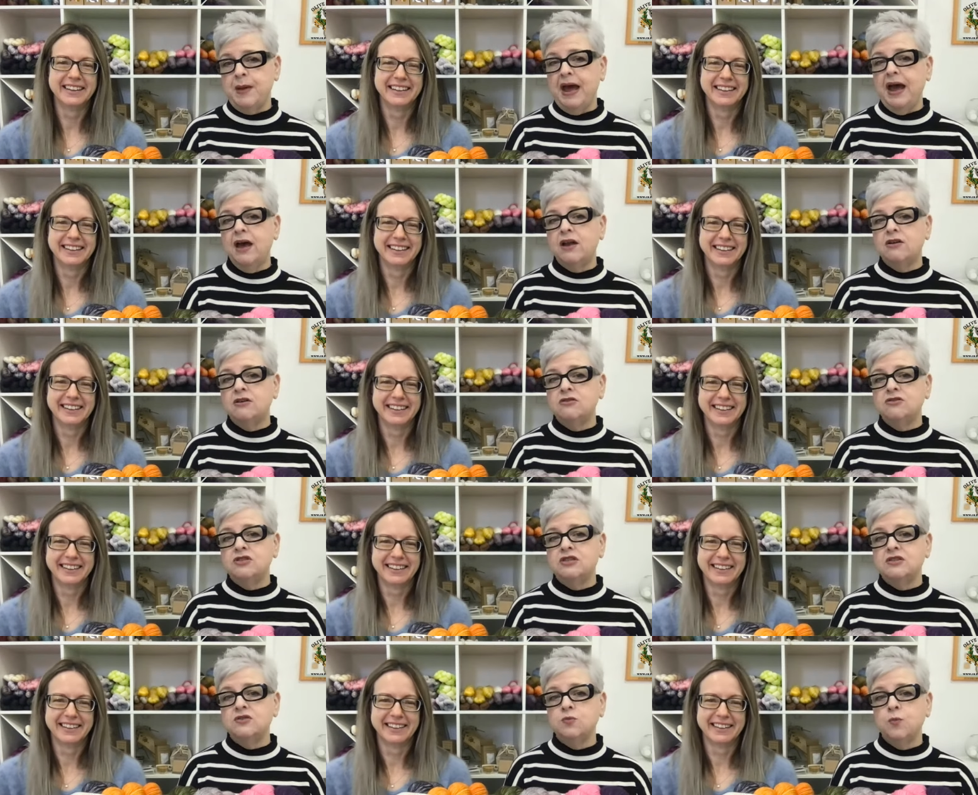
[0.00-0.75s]

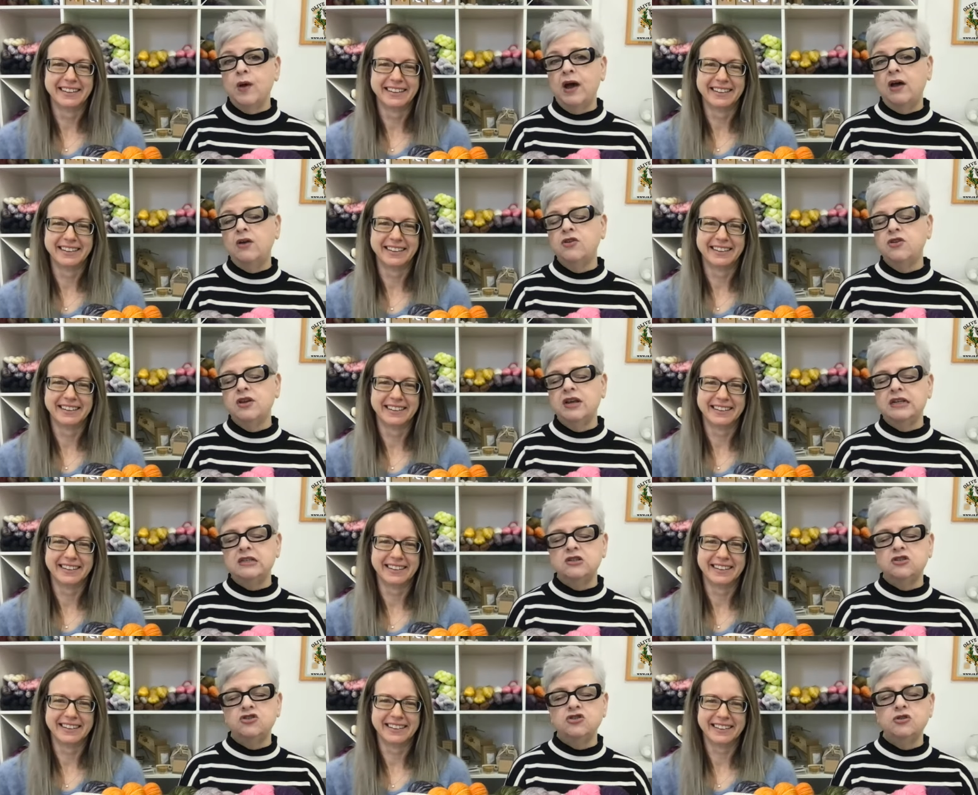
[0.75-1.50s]
Speaker 1: patterns as well. You
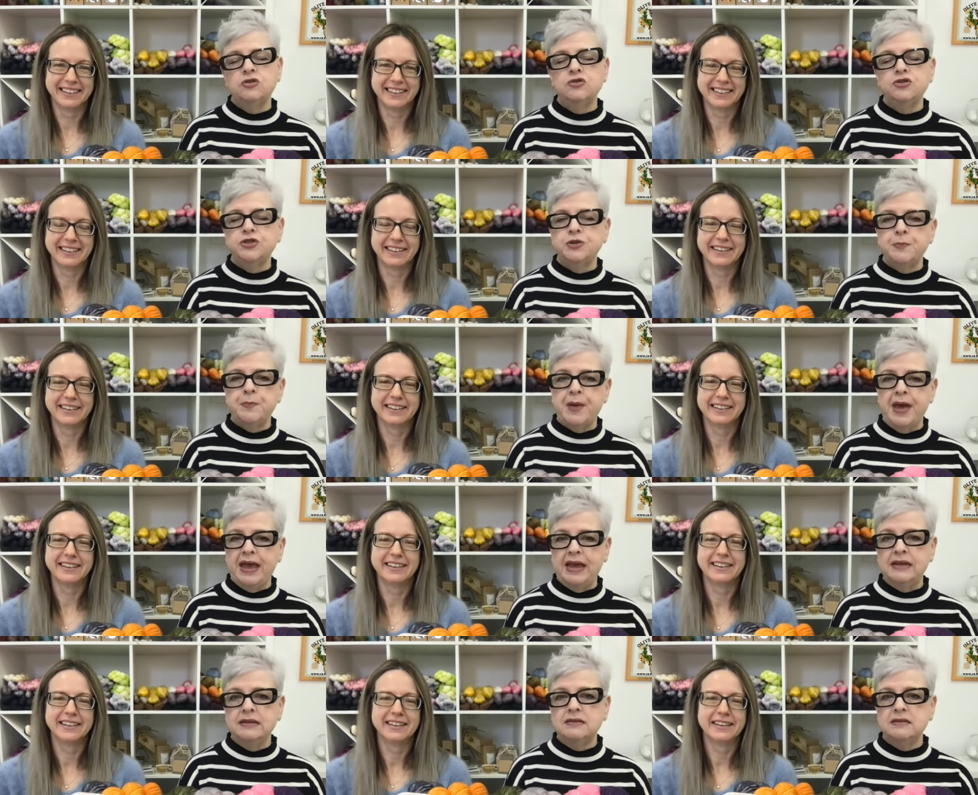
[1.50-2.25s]
get to choose your
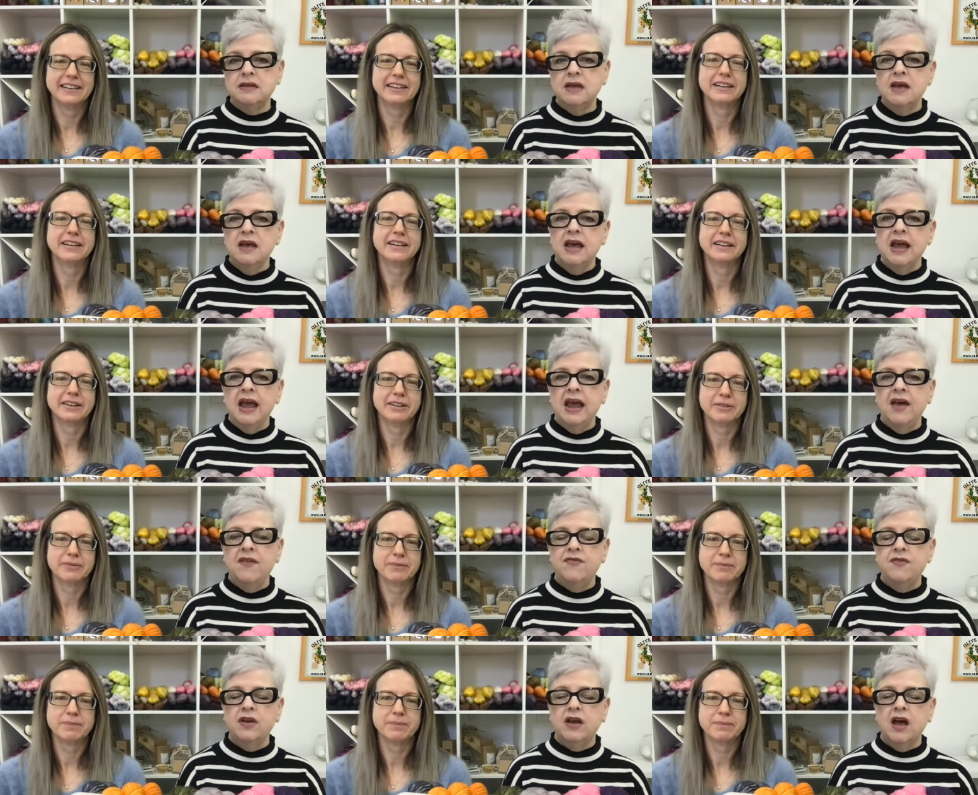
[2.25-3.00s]
base,
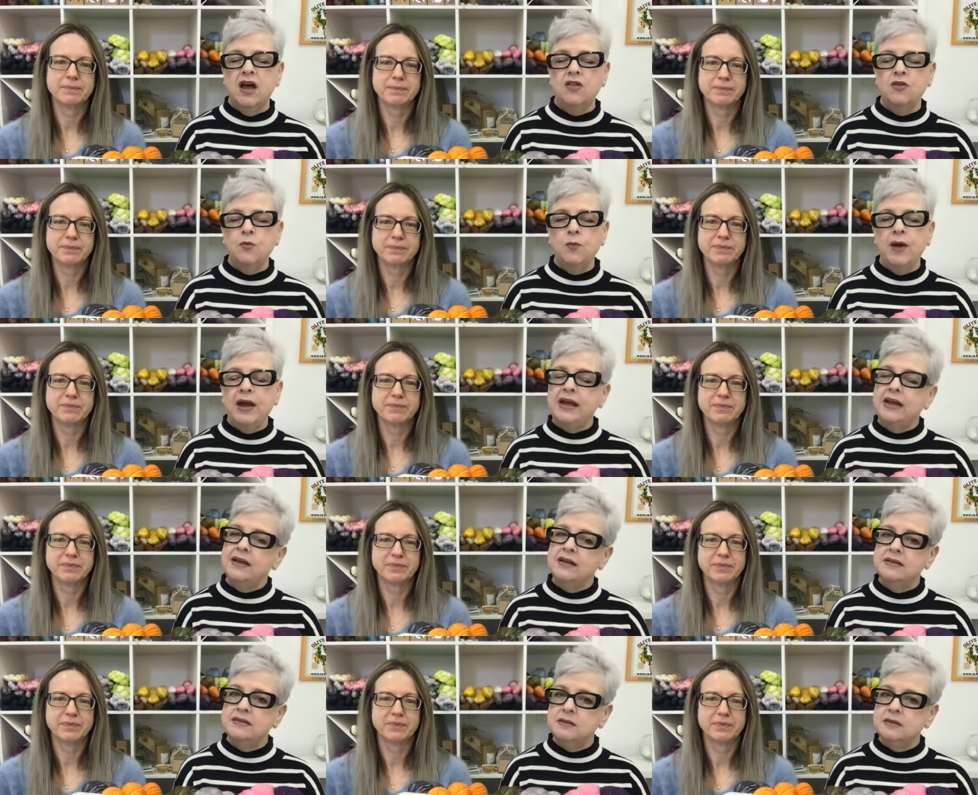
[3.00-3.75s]
and the
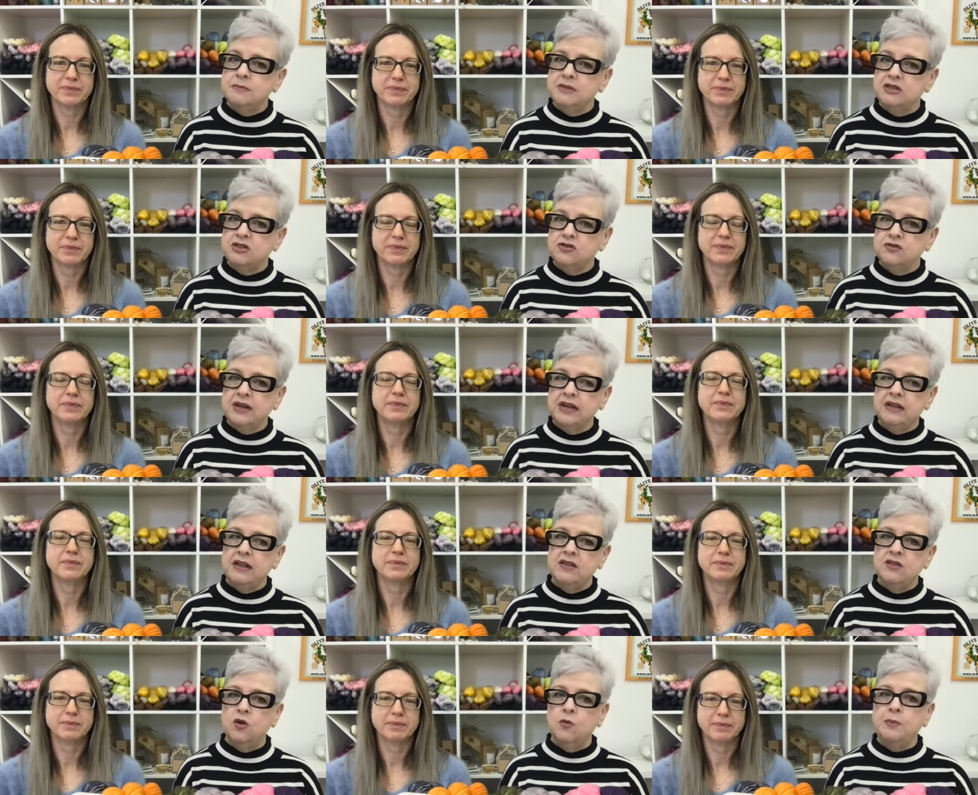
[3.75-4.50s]
colorway is a mystery.
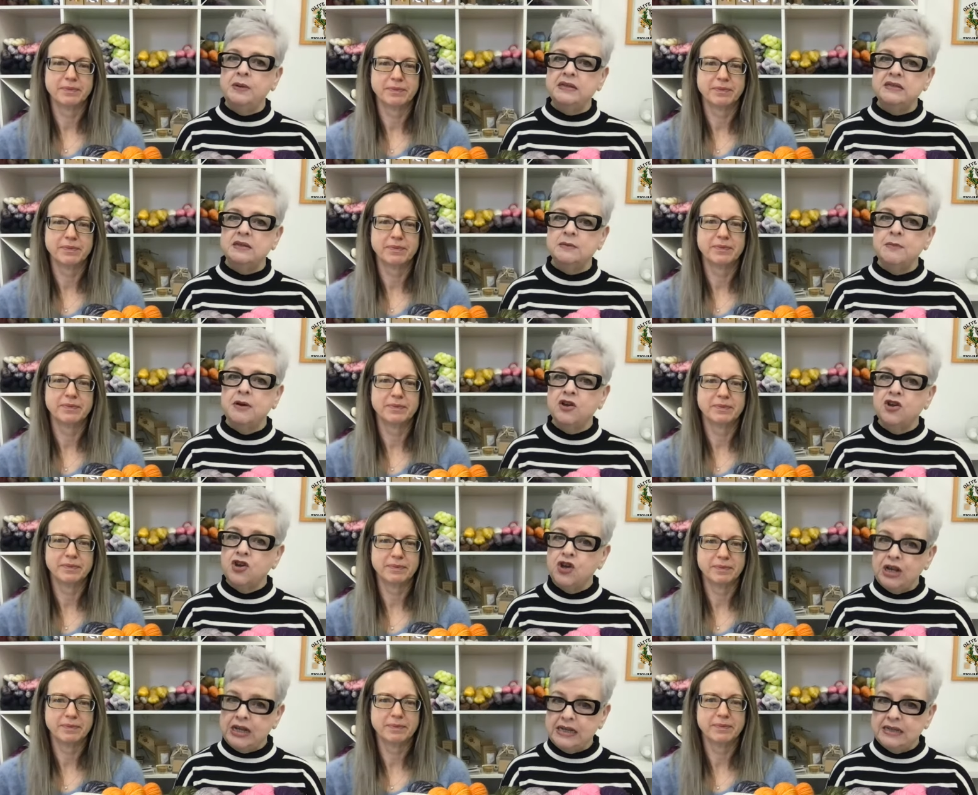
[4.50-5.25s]
And then there'll be some
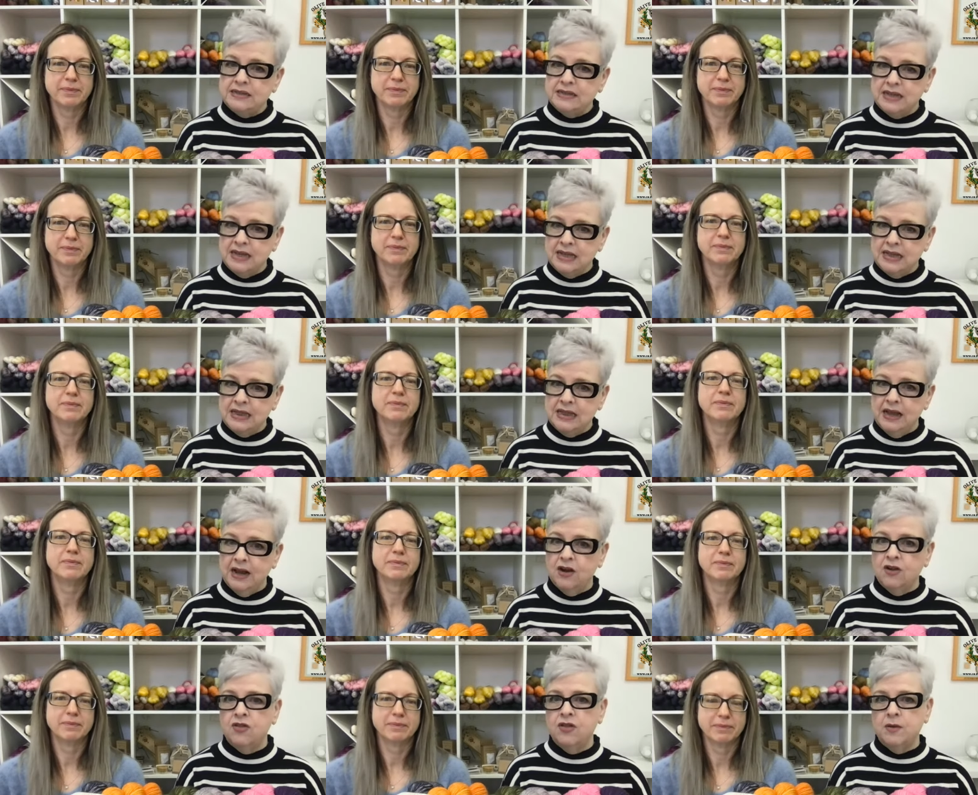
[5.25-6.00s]
goodies in
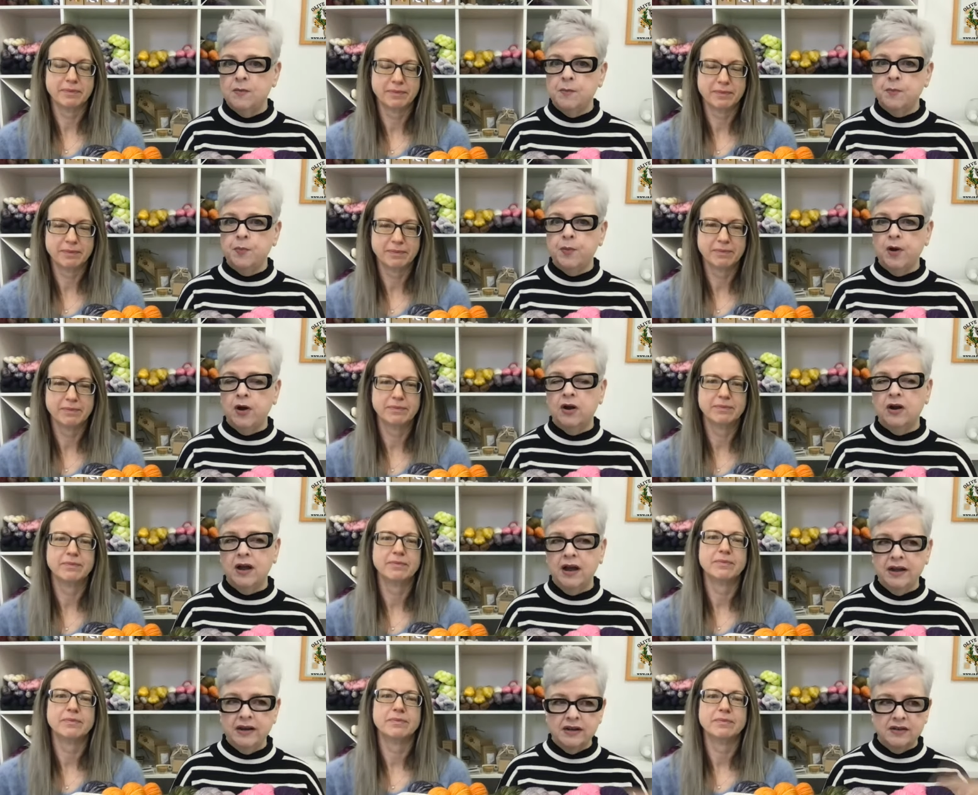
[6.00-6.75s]
there that
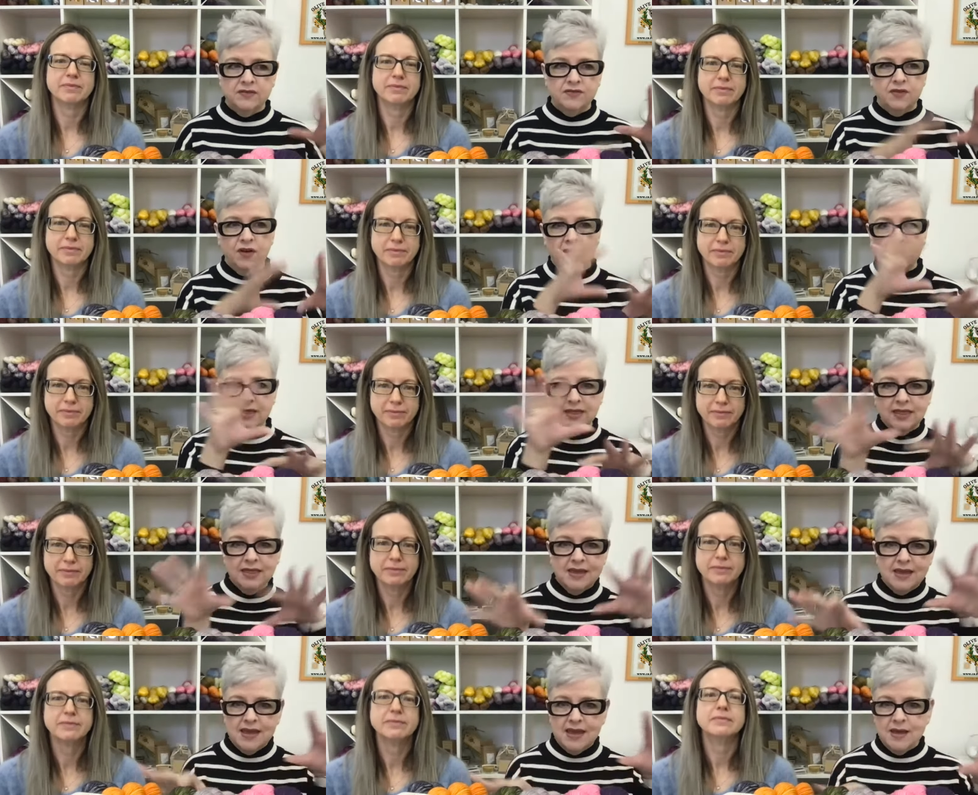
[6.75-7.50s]
are kind of on
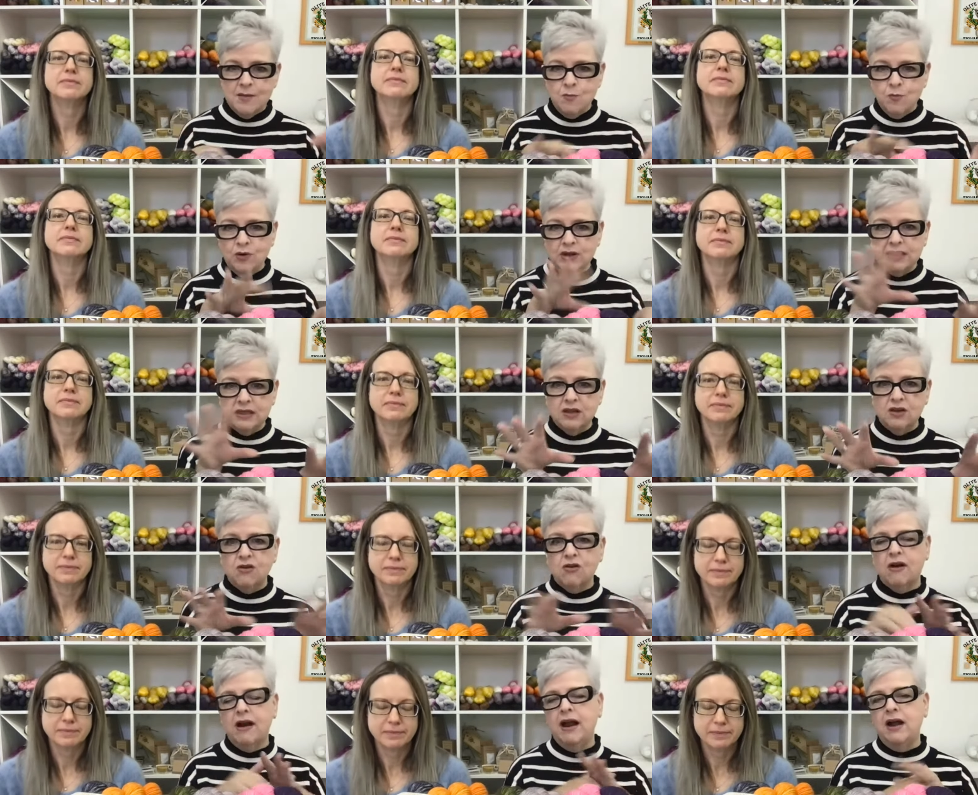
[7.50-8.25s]
theme with the
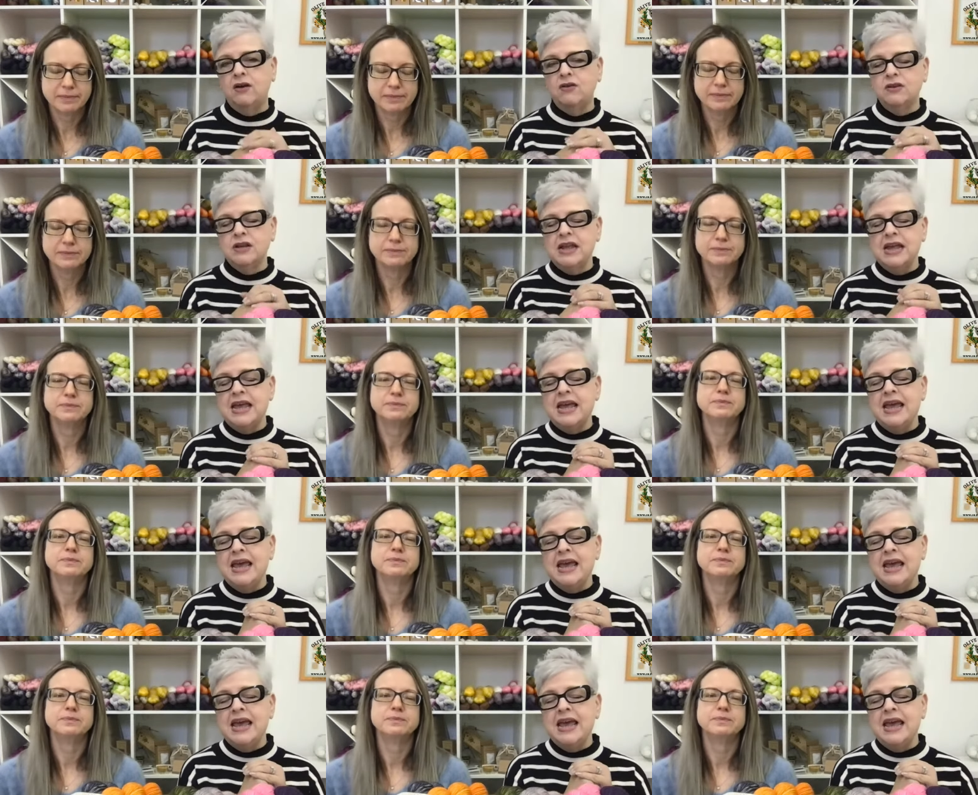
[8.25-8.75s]
crown.